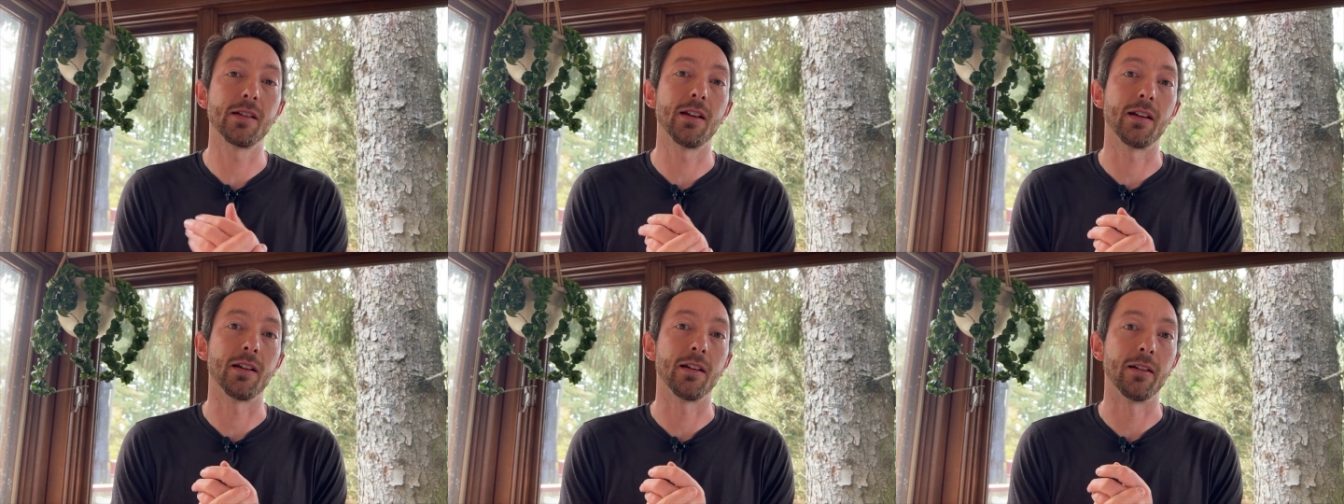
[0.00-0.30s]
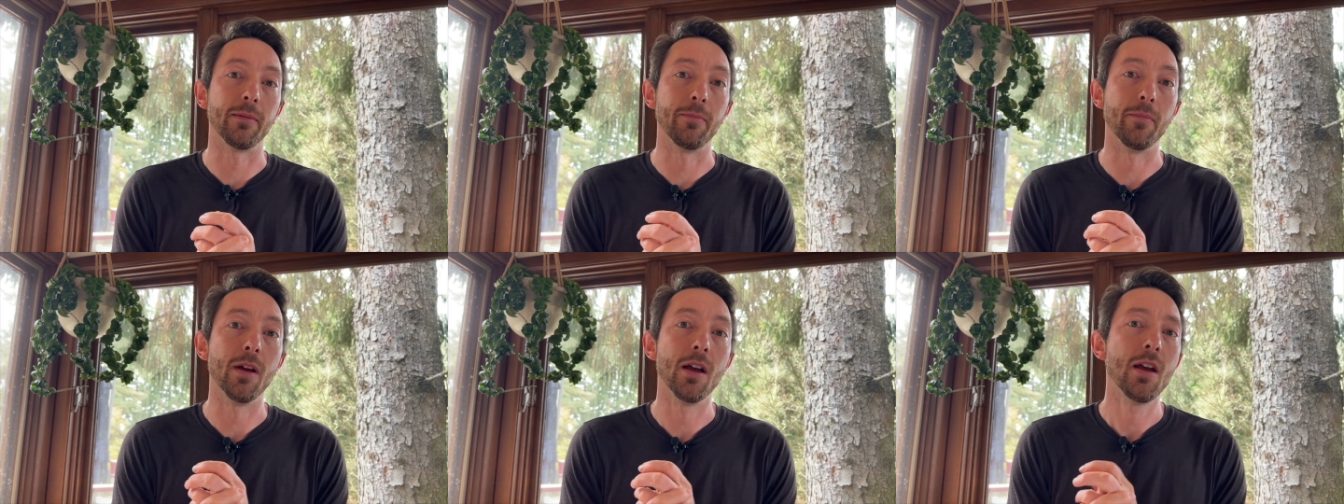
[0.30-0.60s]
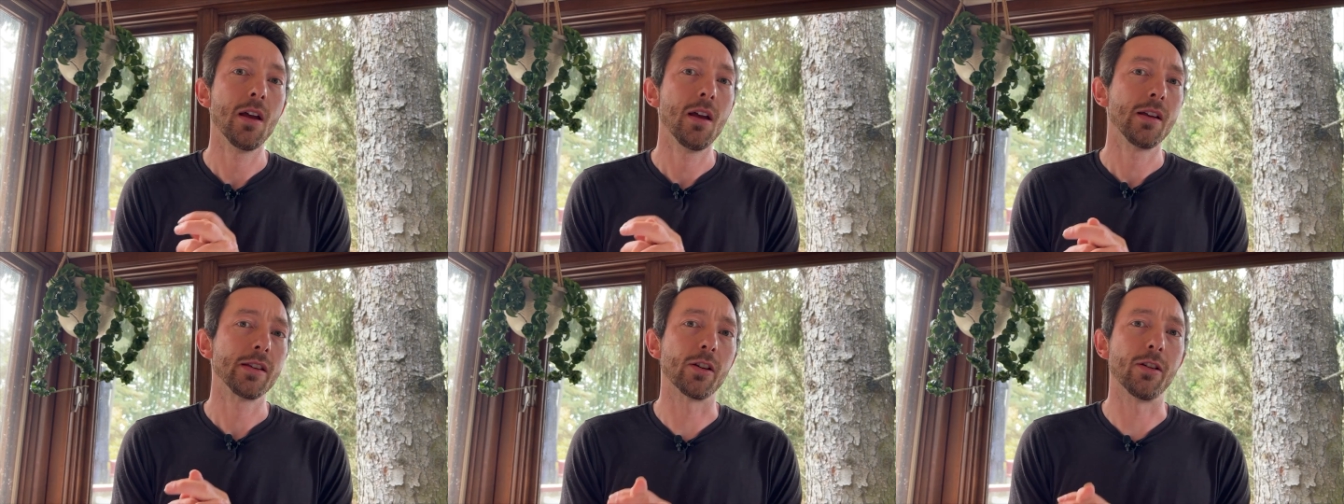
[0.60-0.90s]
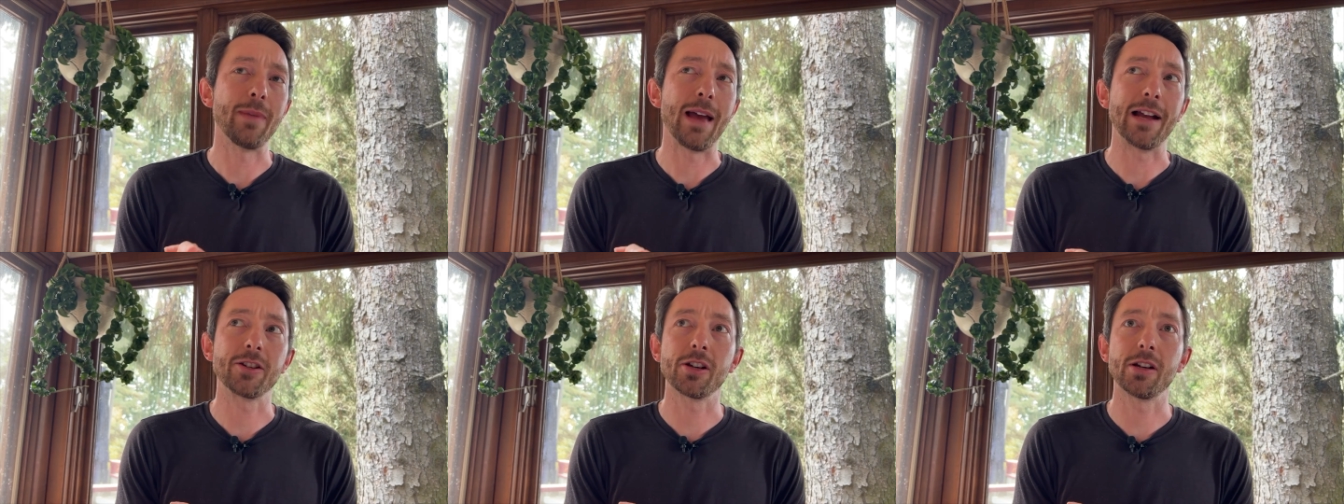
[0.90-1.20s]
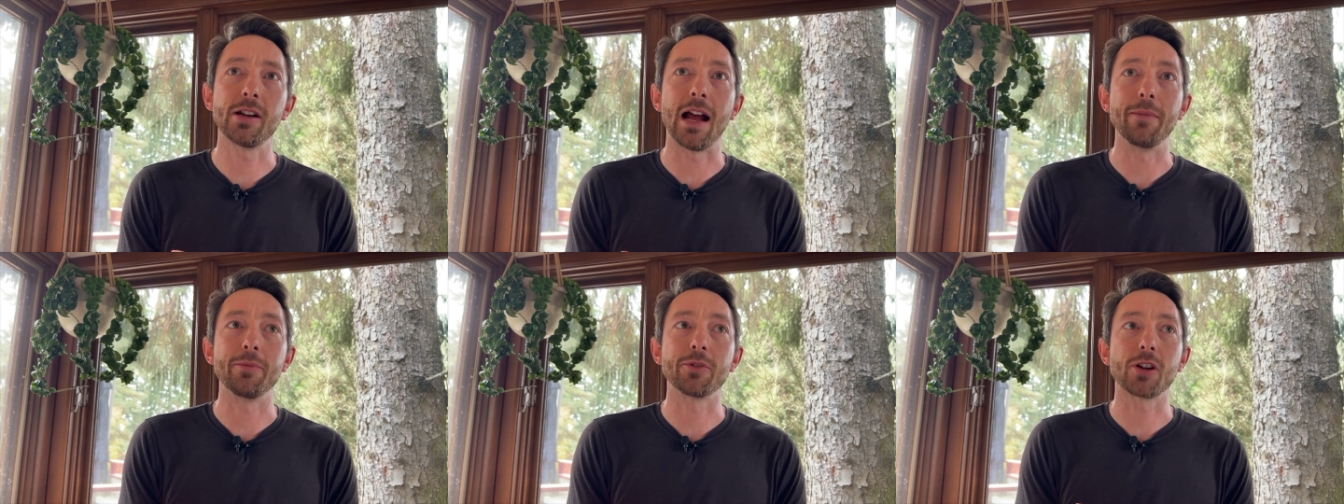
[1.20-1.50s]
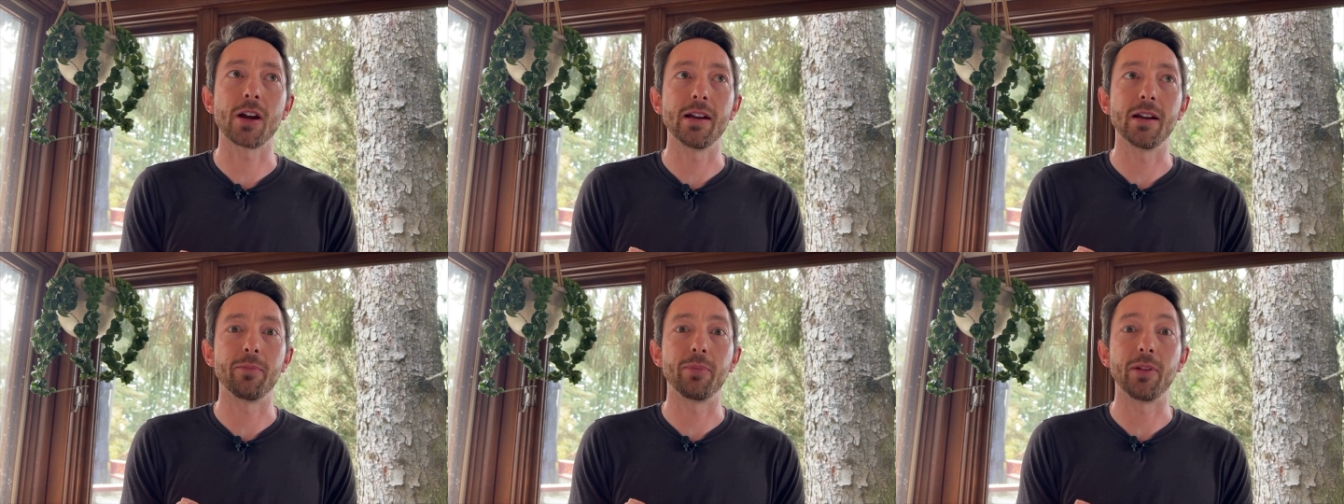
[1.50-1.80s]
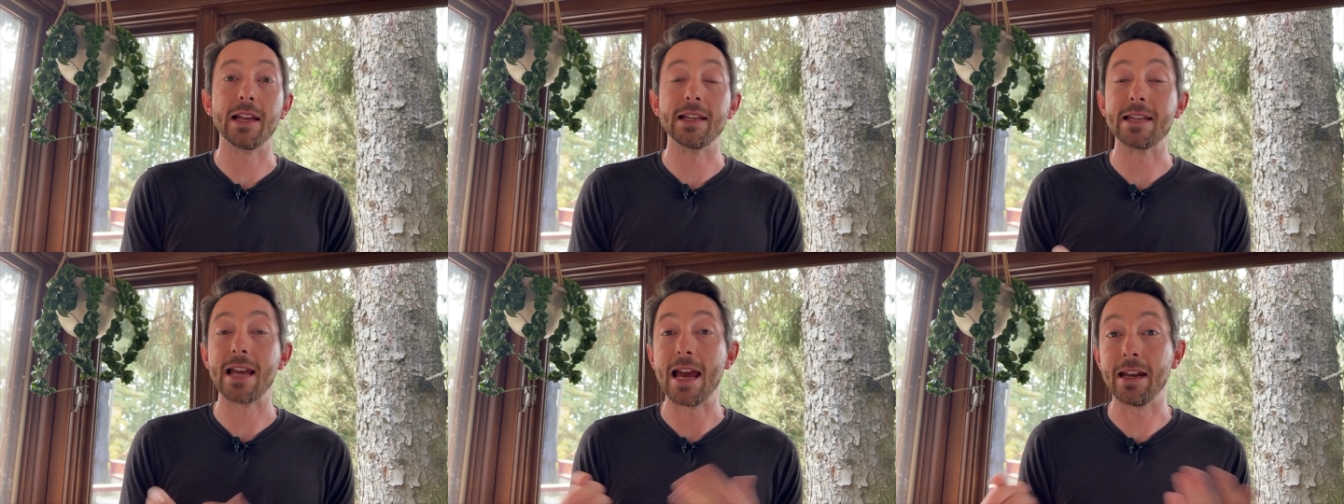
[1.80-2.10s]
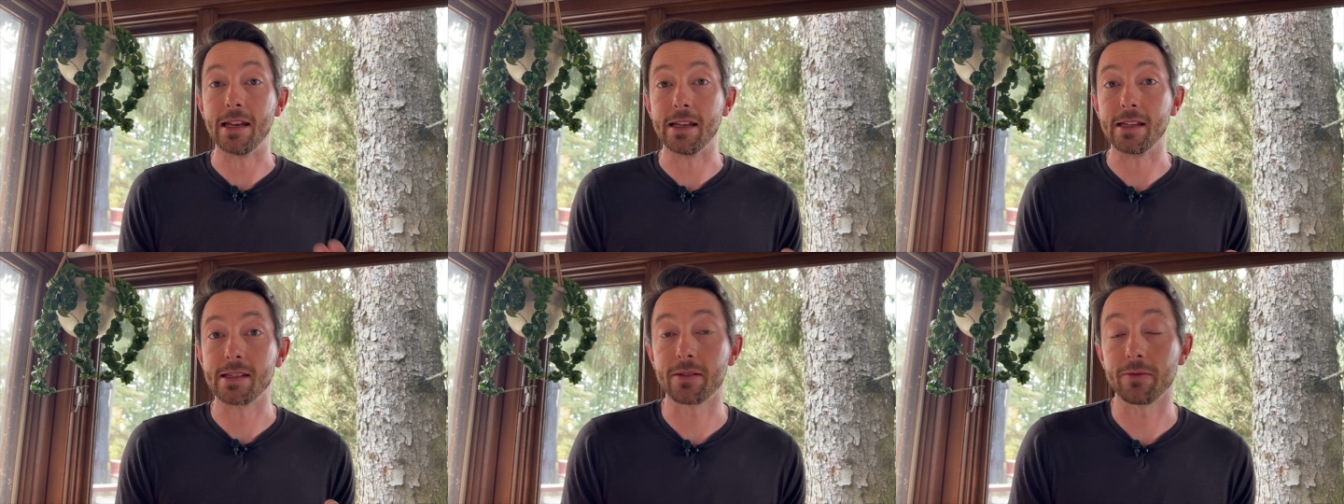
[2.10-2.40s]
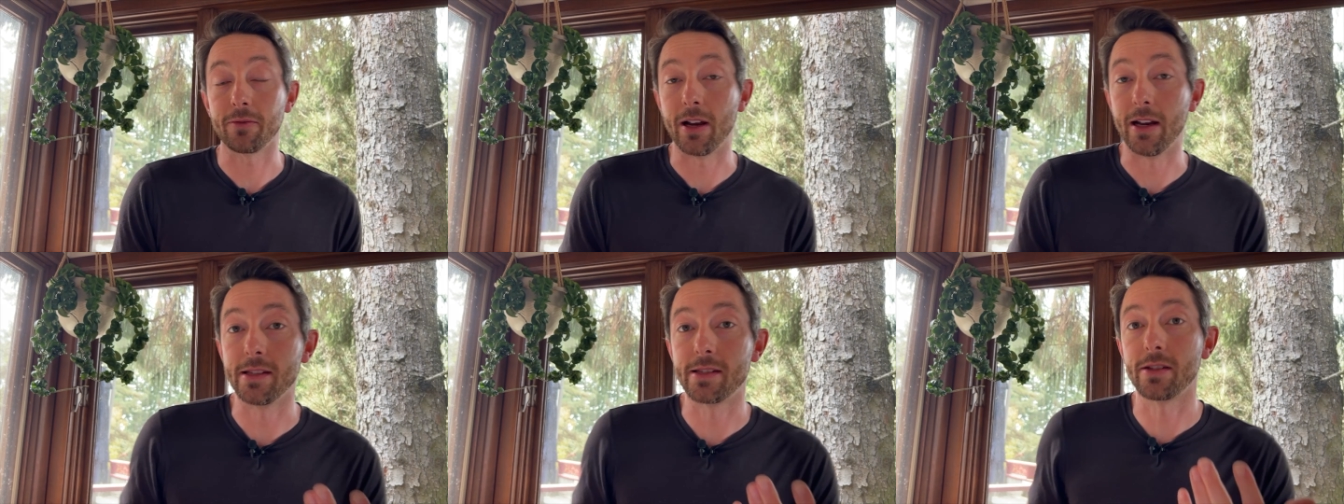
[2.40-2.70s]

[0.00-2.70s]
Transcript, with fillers: Um, so imagine I'm trying to play tennis, right?